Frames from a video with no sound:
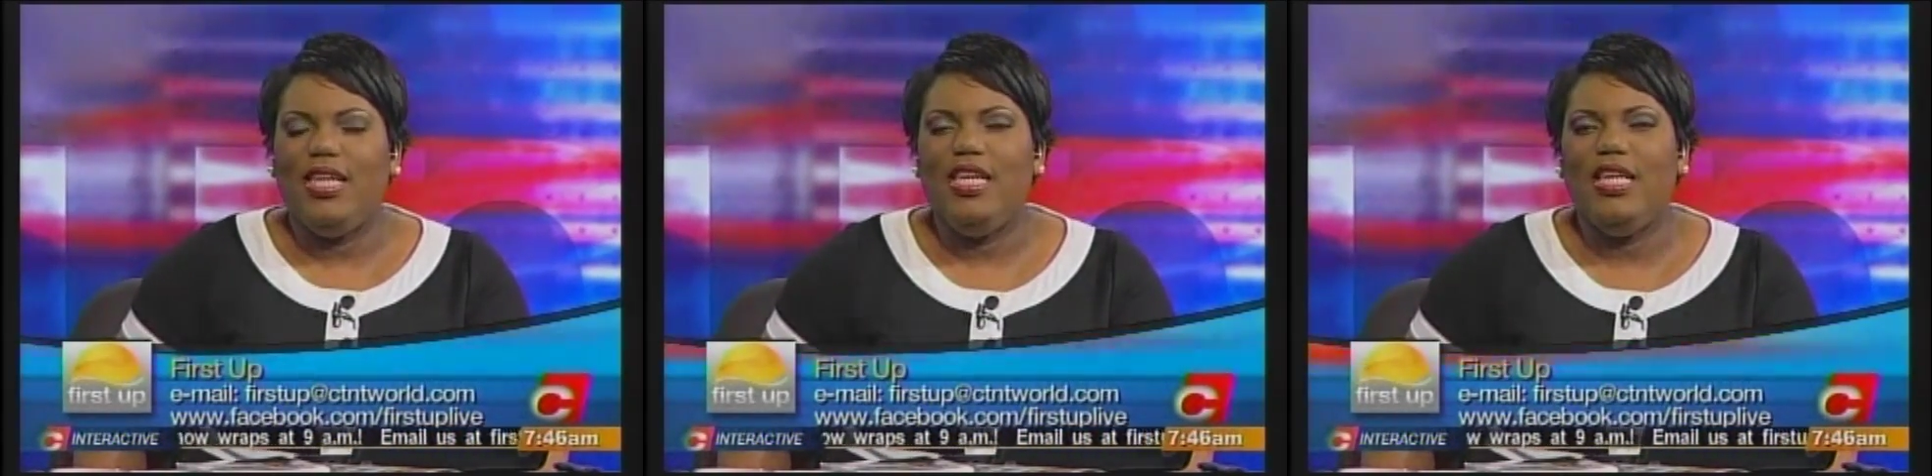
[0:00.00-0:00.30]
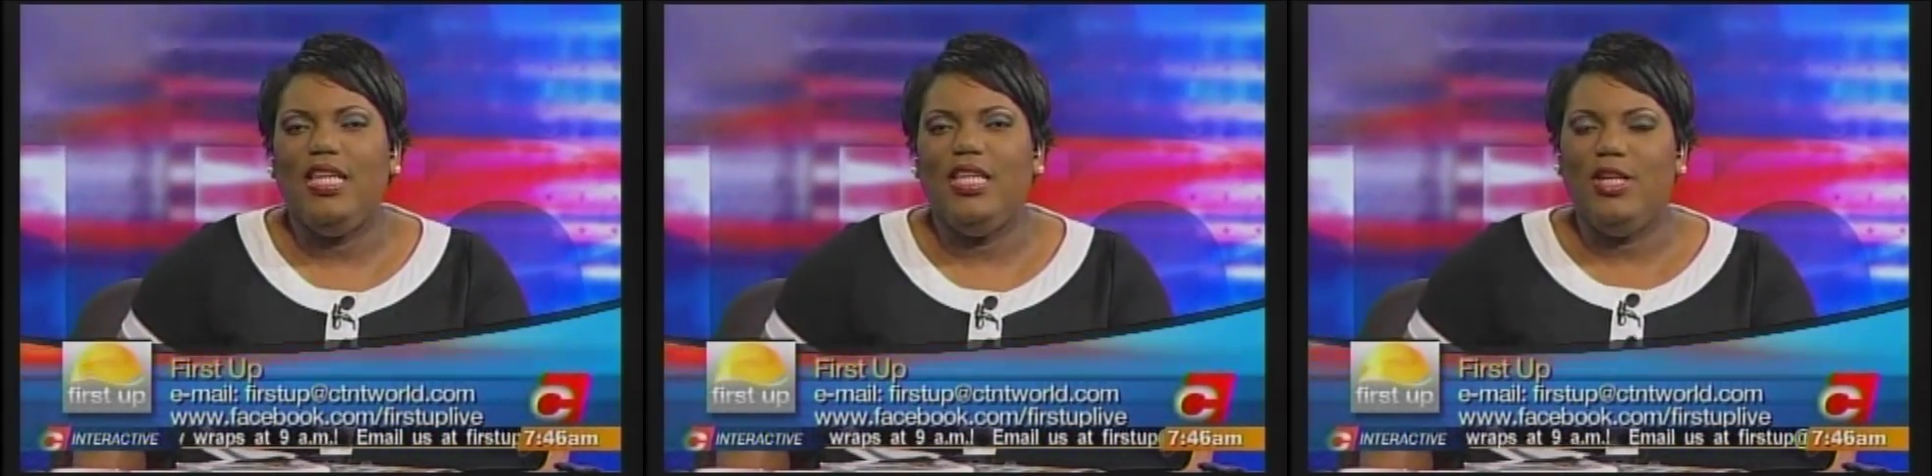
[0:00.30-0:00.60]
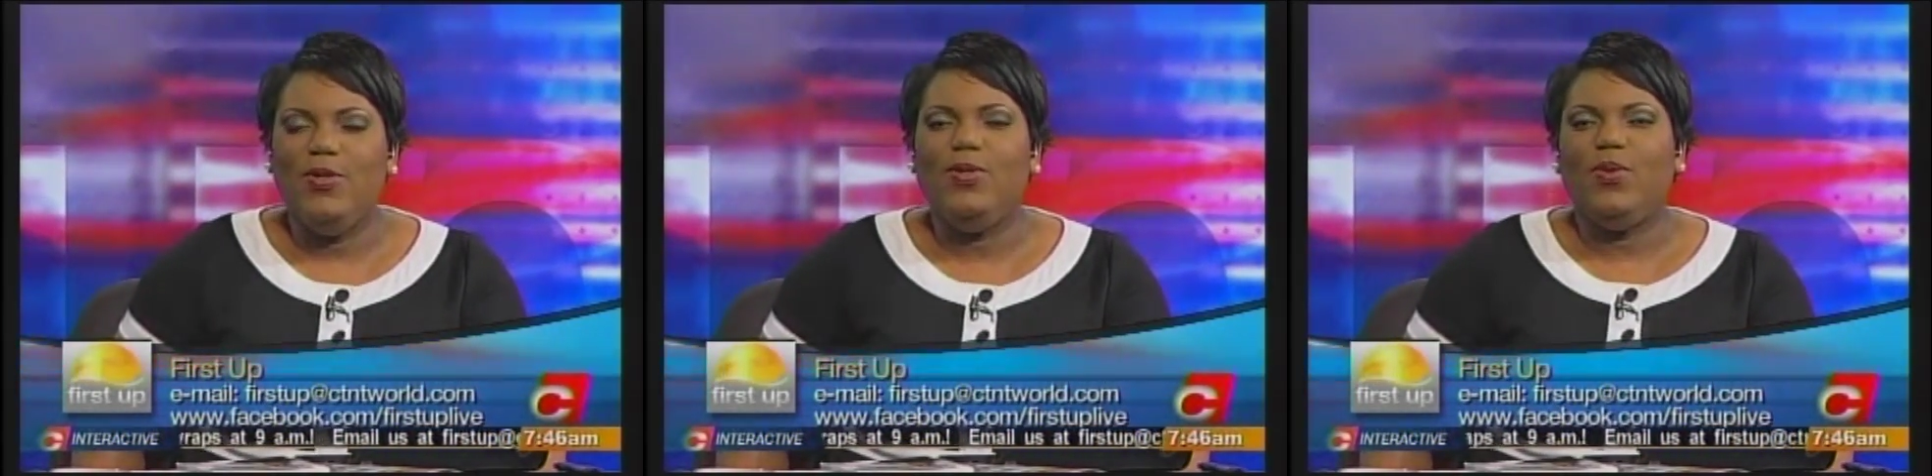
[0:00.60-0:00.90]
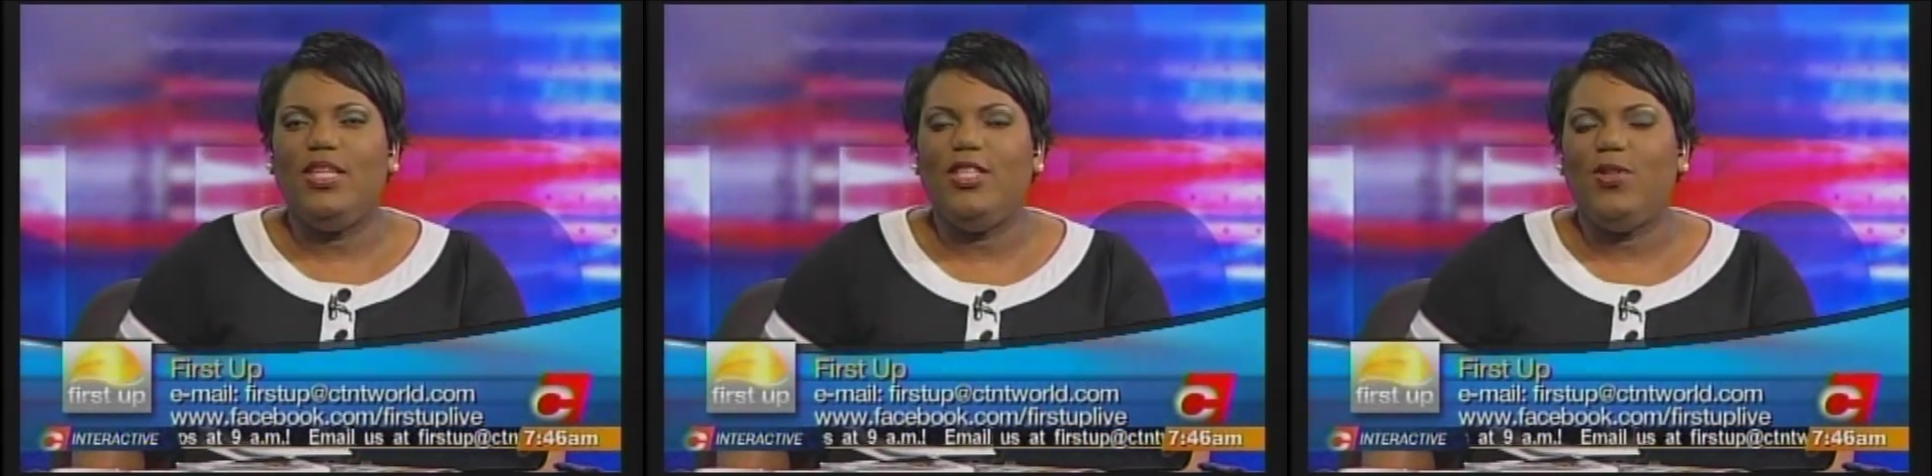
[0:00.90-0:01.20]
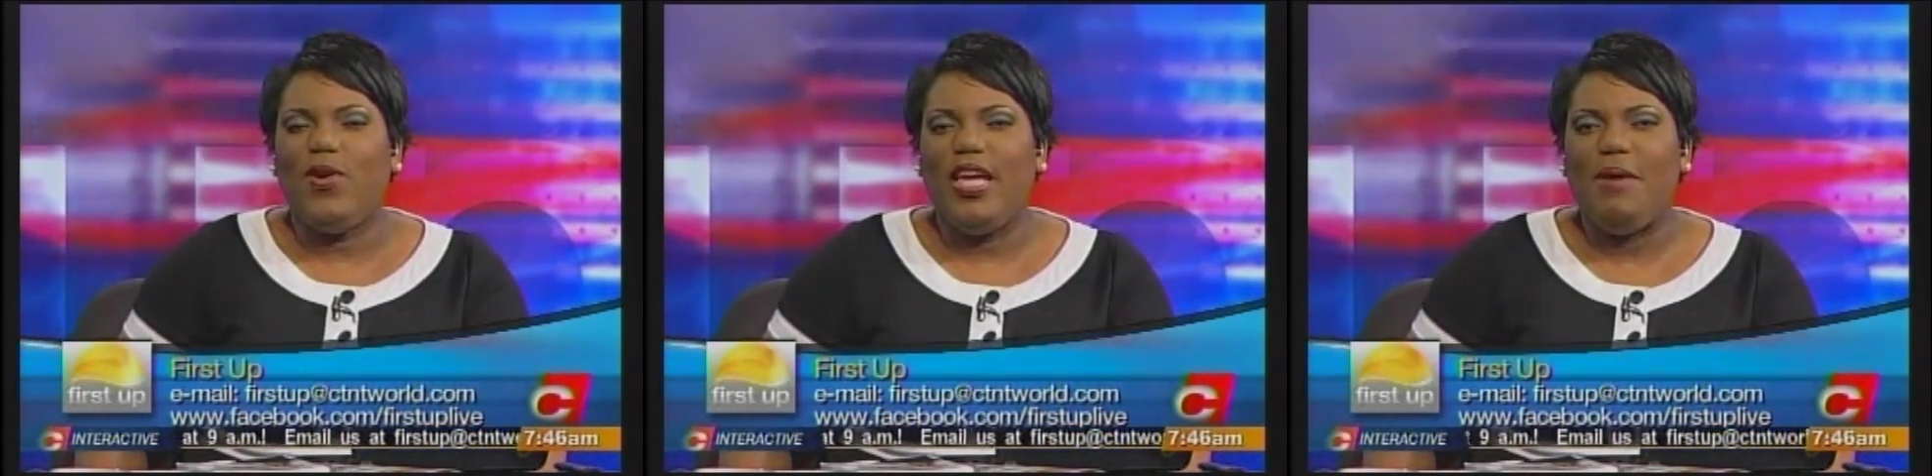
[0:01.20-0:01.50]
he knows what he's
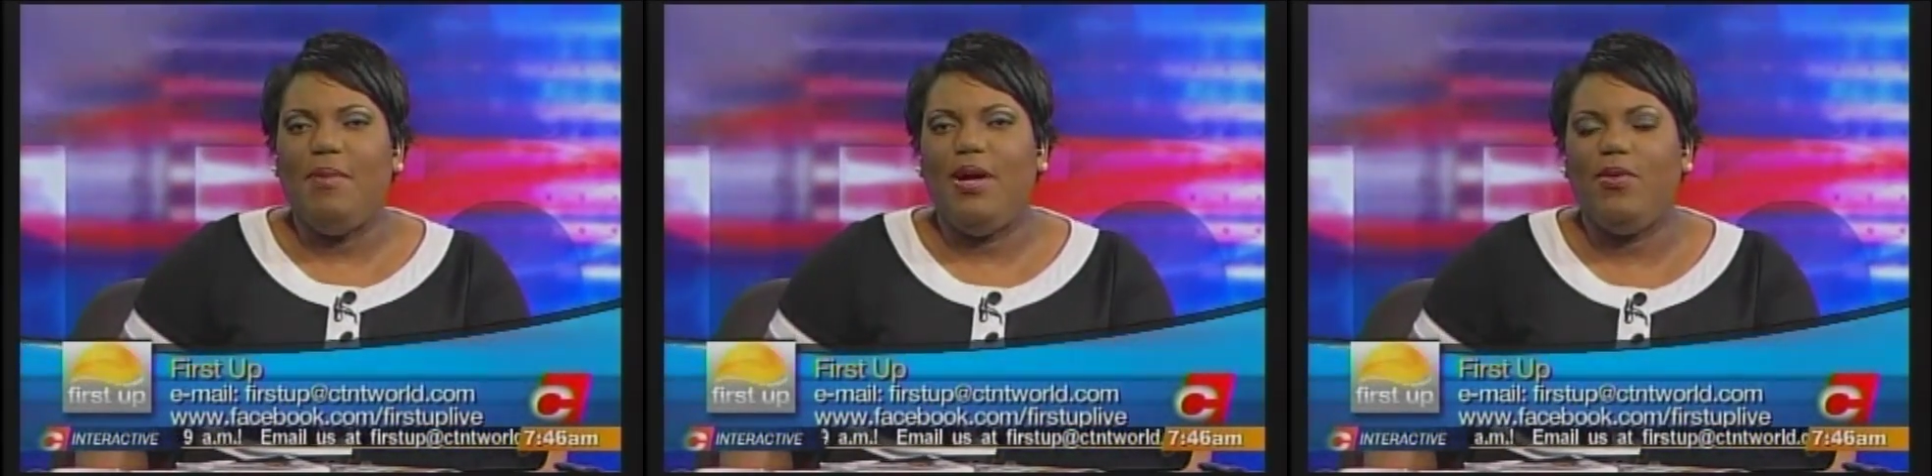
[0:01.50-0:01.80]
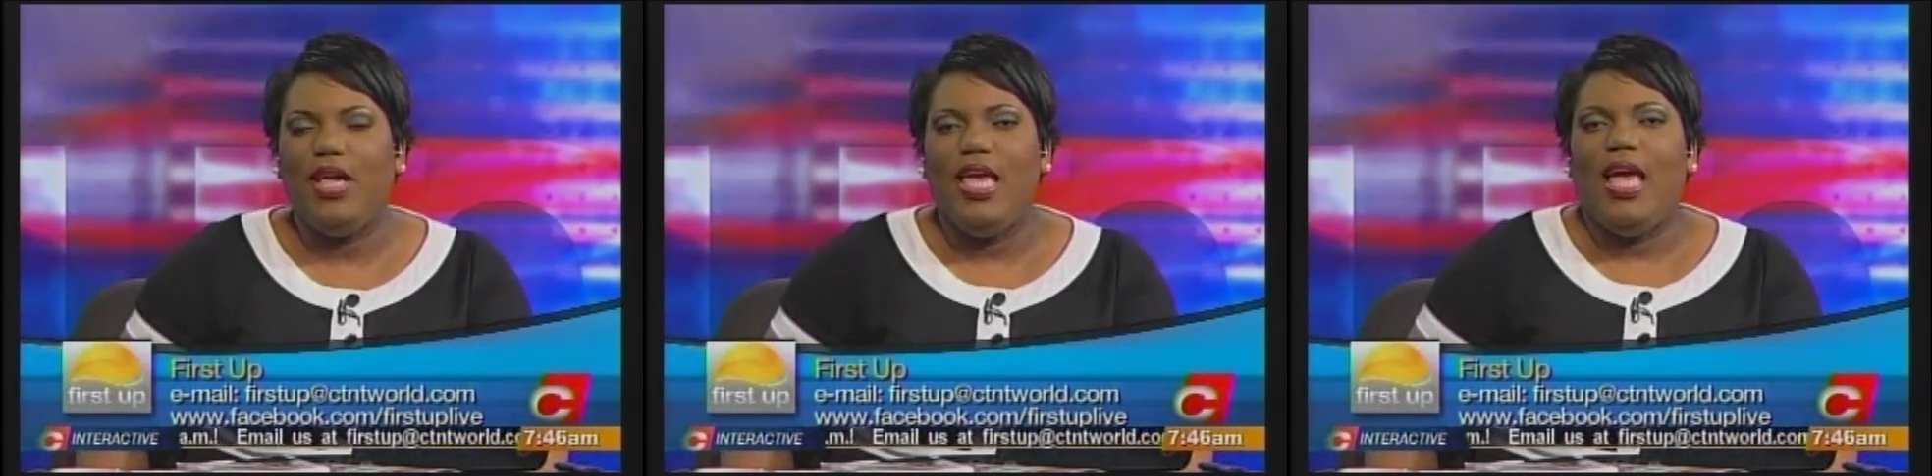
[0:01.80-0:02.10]
talking about,